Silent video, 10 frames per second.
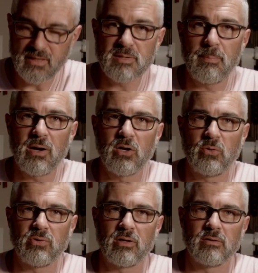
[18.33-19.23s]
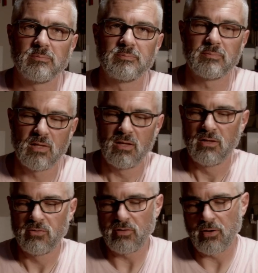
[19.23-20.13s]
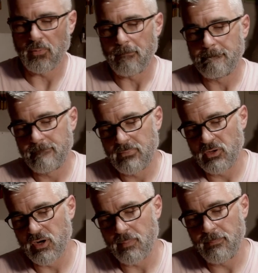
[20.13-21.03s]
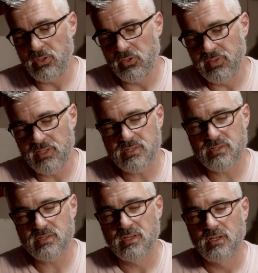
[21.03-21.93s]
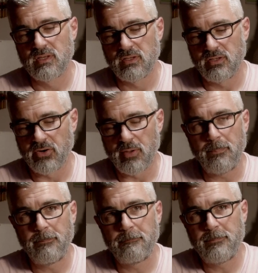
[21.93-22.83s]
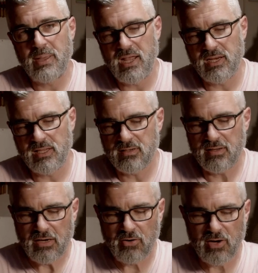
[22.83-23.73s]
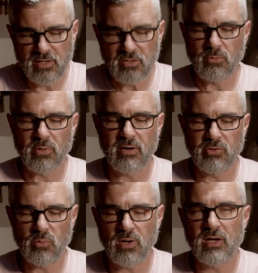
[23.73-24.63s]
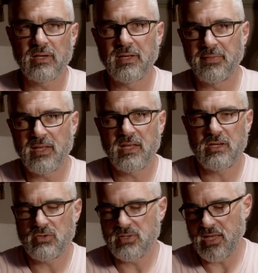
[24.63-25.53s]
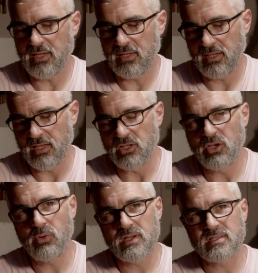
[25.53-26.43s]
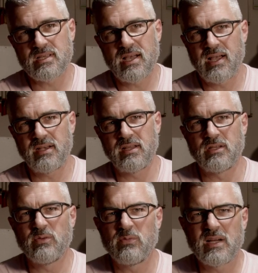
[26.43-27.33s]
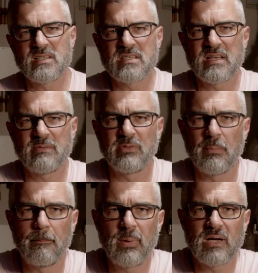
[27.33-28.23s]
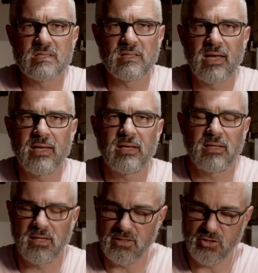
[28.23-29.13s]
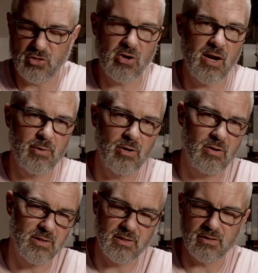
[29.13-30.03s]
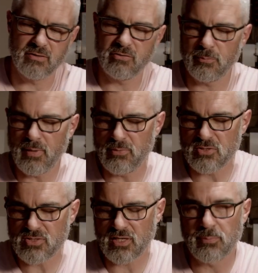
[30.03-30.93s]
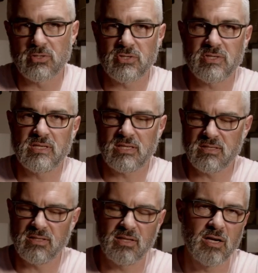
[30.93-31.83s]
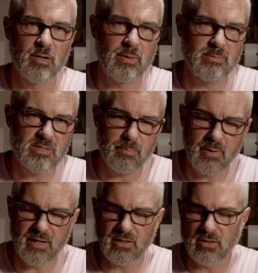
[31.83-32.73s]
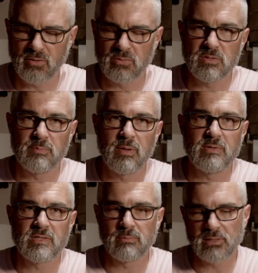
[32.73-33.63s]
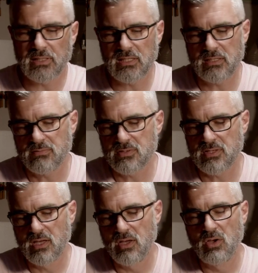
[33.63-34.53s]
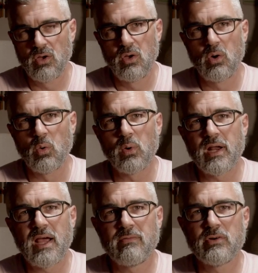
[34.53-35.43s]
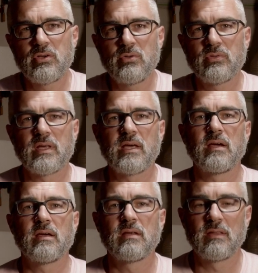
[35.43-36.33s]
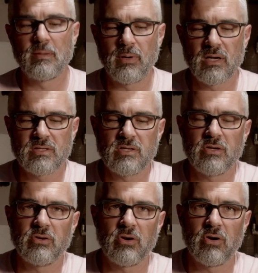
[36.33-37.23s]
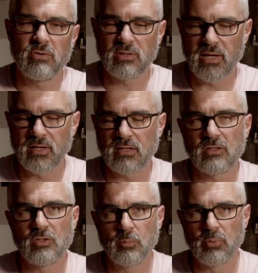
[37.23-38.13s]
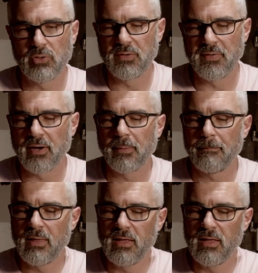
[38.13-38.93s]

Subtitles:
It's a bug hotel. So, you're gonna build this, you're gonna paint it, decorate it, do whatever you want, and then you take and you go outside and you find stuff that bugs like and you cram it all in here. So maybe you stick a bunch of sticks in there, maybe some pine cones, maybe some leaves. Whatever you think the bugs in your yard will like, you put in there.